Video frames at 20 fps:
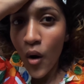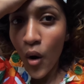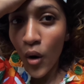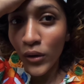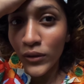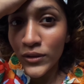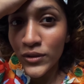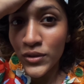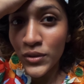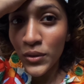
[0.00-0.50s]

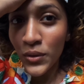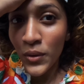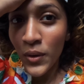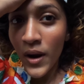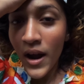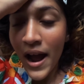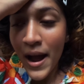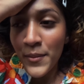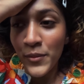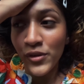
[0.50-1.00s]

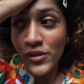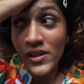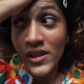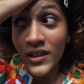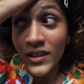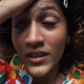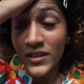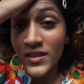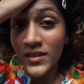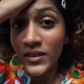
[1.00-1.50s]
Also, I'm
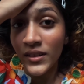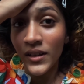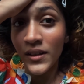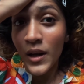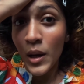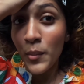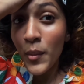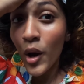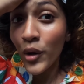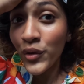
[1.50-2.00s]
really
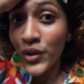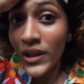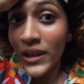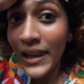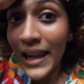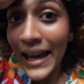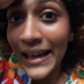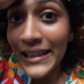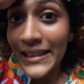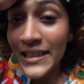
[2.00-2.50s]
concerned about the
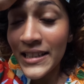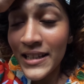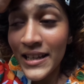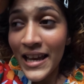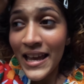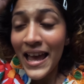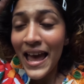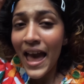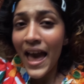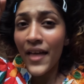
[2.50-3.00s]
light
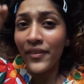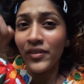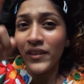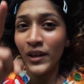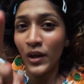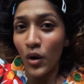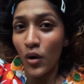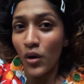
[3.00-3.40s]
and the